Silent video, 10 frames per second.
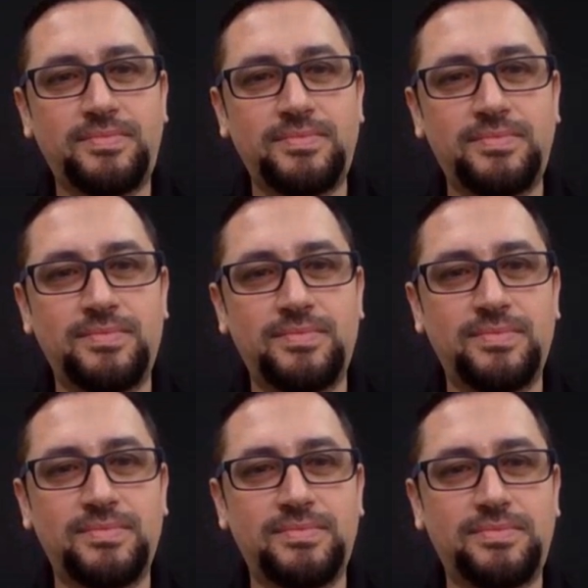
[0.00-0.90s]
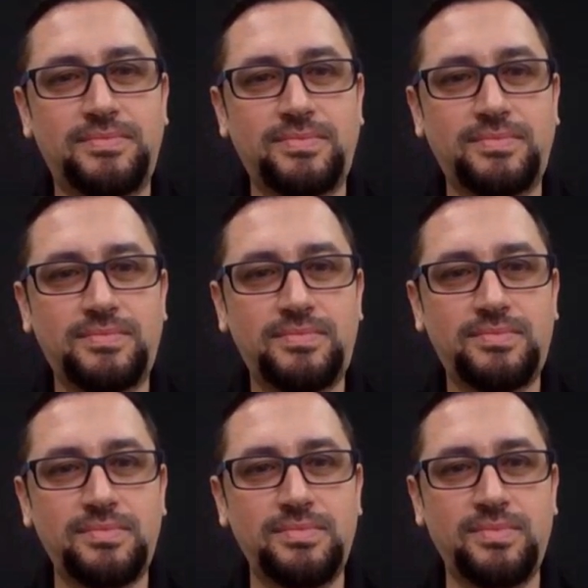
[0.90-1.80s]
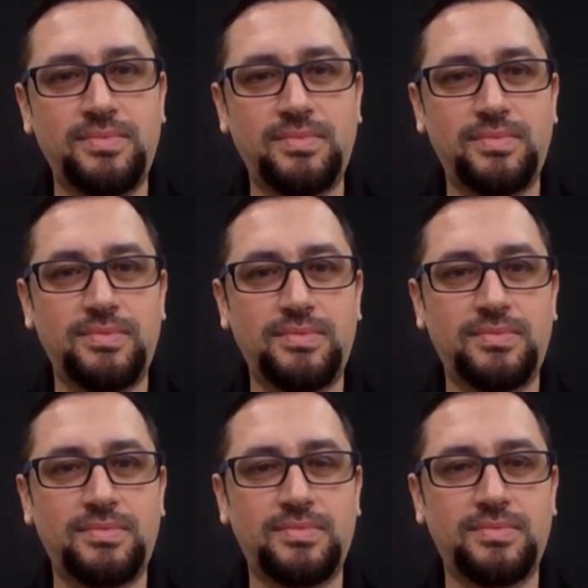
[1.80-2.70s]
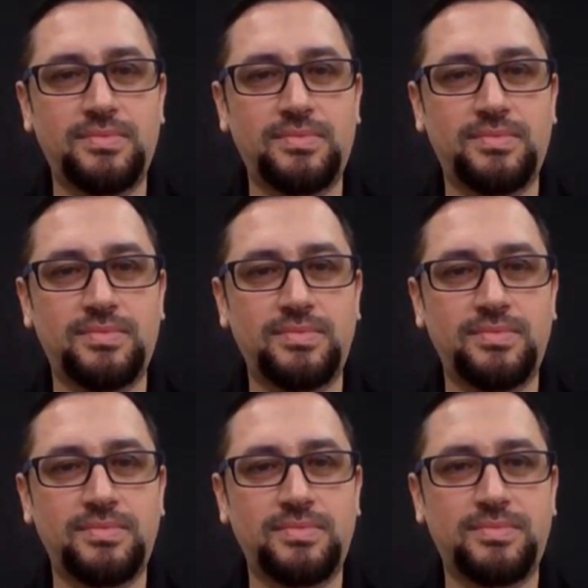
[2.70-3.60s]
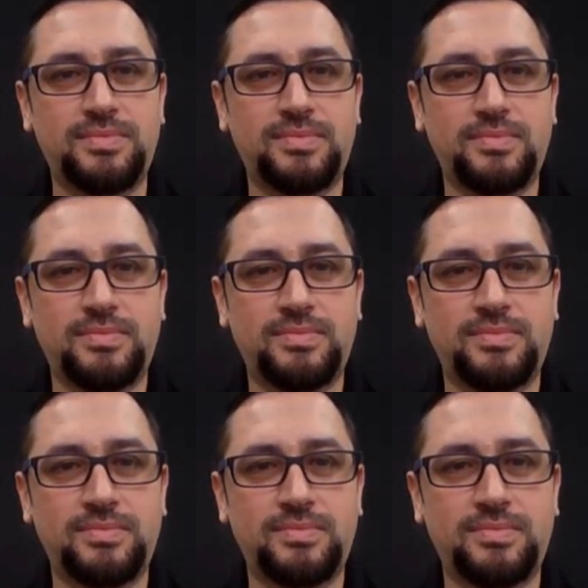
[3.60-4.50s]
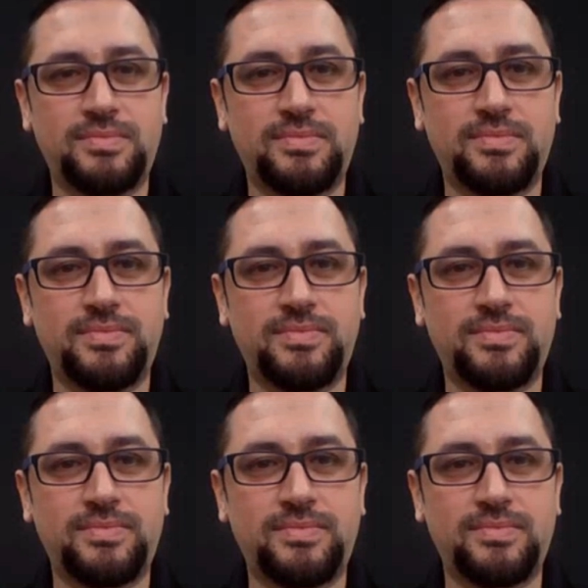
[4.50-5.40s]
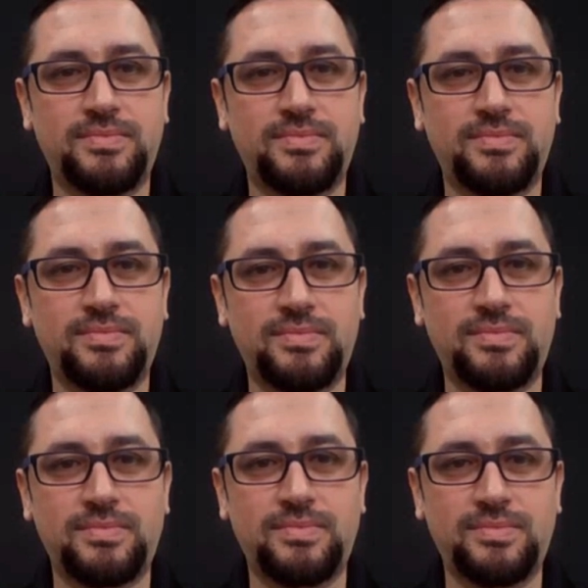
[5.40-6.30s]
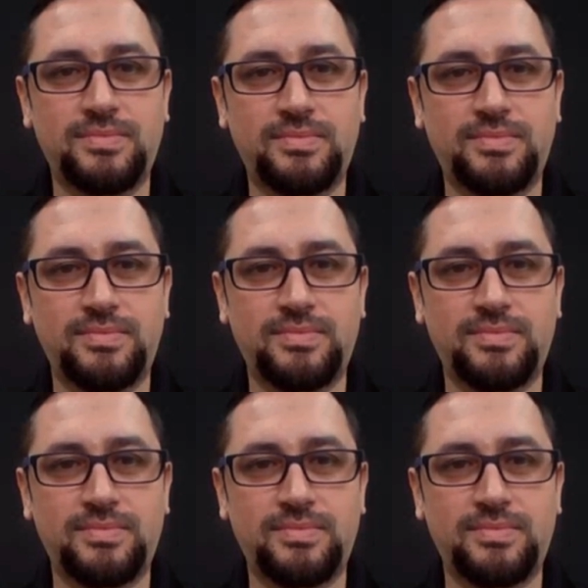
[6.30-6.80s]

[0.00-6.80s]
(silent)